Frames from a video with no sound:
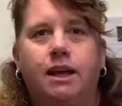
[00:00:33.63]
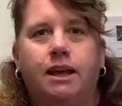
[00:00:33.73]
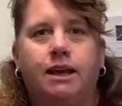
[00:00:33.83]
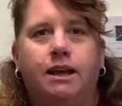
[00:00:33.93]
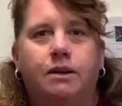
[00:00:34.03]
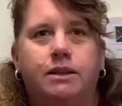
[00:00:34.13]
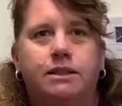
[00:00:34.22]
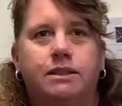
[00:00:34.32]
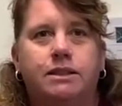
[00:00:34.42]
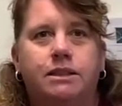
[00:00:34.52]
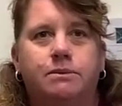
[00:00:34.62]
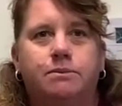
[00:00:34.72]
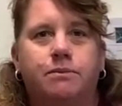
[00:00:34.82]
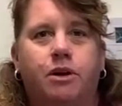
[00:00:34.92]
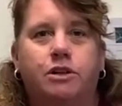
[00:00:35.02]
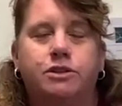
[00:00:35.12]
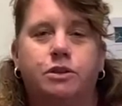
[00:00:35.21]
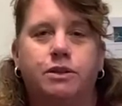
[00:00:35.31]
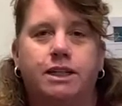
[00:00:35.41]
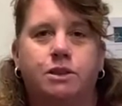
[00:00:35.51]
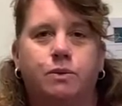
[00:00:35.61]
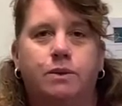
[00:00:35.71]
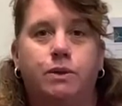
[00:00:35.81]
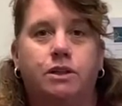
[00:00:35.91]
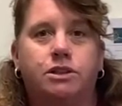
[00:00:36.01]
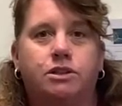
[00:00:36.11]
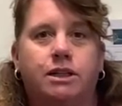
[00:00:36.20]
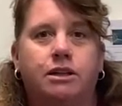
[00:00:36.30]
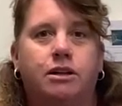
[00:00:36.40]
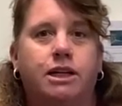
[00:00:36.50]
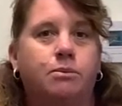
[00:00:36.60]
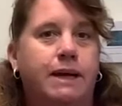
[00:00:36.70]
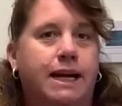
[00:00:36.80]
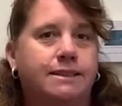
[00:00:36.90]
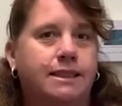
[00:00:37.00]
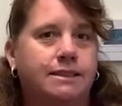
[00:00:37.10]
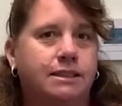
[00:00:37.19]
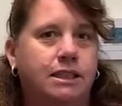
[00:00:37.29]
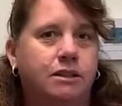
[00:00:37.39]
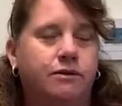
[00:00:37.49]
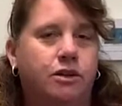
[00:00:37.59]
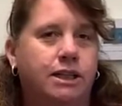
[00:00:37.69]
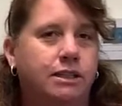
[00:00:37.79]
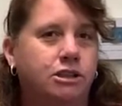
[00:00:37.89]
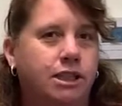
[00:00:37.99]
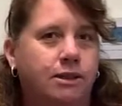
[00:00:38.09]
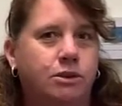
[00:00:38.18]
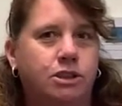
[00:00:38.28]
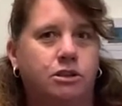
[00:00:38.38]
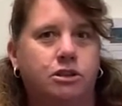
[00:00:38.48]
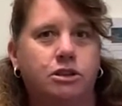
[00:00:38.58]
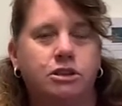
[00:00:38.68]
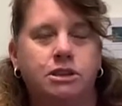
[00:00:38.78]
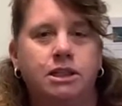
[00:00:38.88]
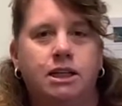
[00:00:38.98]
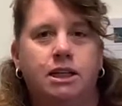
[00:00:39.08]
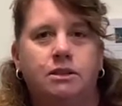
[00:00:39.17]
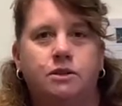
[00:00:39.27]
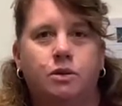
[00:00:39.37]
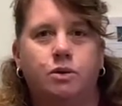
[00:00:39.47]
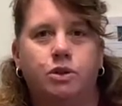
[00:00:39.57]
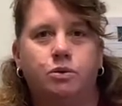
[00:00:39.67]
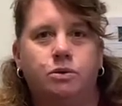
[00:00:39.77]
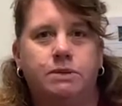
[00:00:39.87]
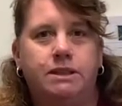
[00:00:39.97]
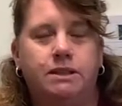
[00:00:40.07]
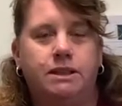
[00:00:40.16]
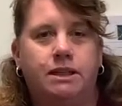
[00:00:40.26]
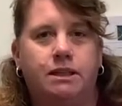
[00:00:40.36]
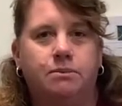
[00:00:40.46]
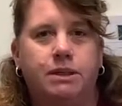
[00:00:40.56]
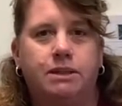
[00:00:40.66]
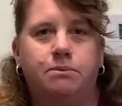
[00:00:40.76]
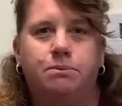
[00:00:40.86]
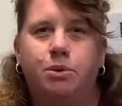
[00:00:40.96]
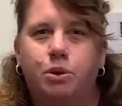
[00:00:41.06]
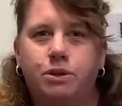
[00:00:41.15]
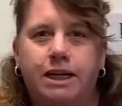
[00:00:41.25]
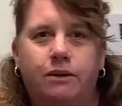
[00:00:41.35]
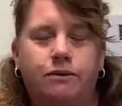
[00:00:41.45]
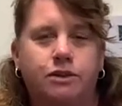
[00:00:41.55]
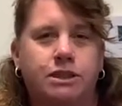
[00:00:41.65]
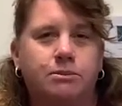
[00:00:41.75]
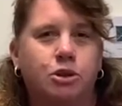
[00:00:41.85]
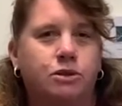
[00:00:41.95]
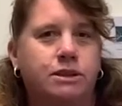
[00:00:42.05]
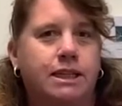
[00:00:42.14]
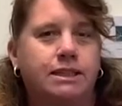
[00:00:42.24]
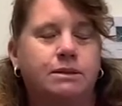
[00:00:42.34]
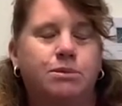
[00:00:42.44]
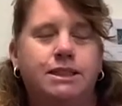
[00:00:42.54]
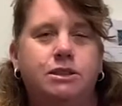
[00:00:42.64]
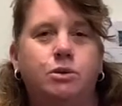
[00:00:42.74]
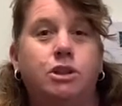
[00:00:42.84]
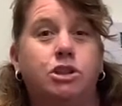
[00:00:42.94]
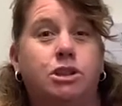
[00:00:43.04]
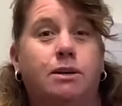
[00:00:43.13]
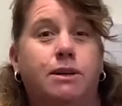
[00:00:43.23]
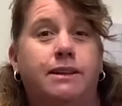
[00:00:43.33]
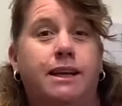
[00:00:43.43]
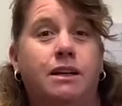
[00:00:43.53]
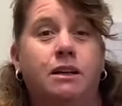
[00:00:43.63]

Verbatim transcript: And um, also next week, we are starting our ELPAC testing for our English language learners. So you will be um, being pulled out for some of those tests. Please do a good job on that.